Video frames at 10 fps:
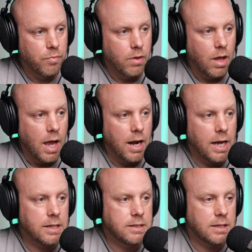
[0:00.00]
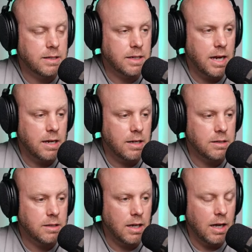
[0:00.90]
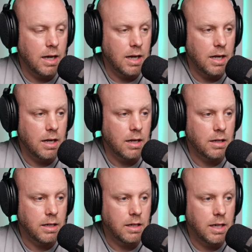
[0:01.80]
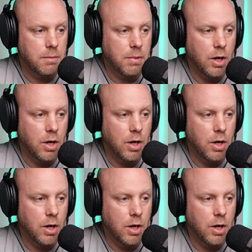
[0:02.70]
And I had designated in my